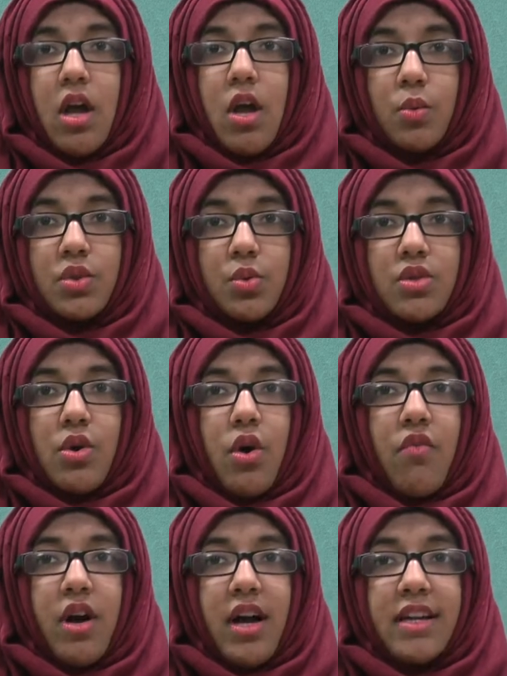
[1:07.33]
which was
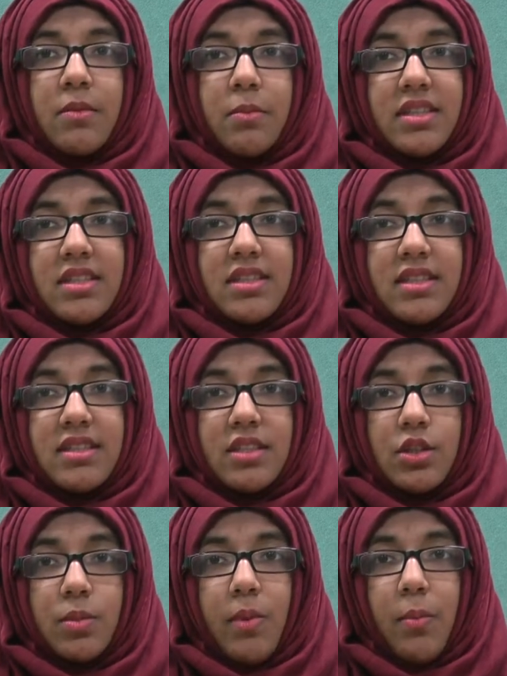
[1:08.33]
horror, and embedded these
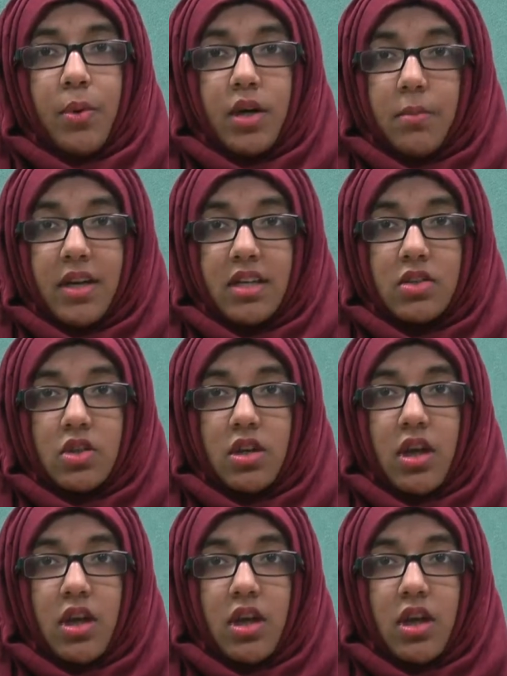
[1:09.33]
into my blog page.